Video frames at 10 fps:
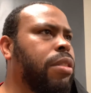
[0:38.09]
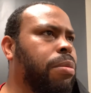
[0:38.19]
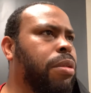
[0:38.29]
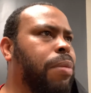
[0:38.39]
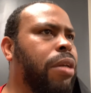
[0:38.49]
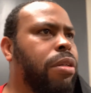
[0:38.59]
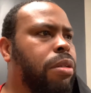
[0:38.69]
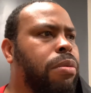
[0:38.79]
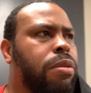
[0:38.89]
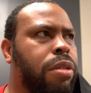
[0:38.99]
It was about
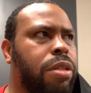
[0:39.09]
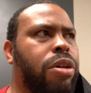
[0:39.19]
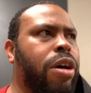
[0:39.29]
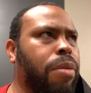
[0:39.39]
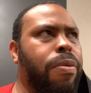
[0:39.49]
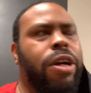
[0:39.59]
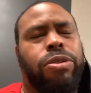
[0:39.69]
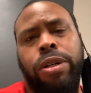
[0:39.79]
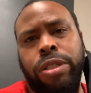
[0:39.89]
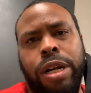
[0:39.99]
the target price
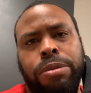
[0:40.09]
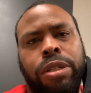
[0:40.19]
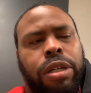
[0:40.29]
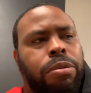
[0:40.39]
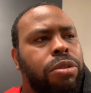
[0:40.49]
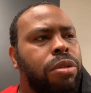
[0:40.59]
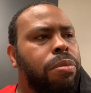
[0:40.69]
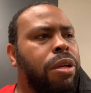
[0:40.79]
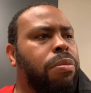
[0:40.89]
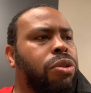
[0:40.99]
range that I was thinking it was going to
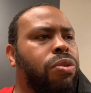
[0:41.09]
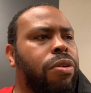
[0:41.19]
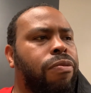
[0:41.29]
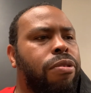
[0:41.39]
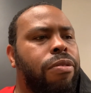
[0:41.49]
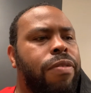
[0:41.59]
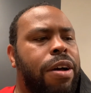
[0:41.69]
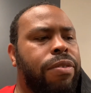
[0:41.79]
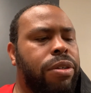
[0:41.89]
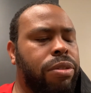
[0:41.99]
be, between
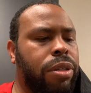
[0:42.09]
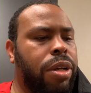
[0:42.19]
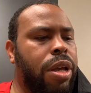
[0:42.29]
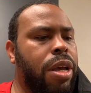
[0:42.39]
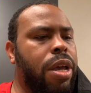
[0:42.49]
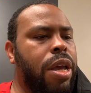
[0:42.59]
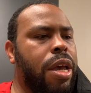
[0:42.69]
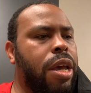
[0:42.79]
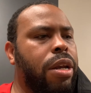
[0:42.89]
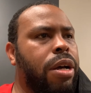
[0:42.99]
$400 and $500.